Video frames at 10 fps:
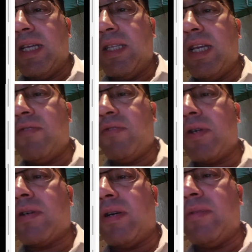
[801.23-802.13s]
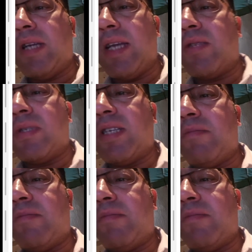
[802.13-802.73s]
Take 4 common as we said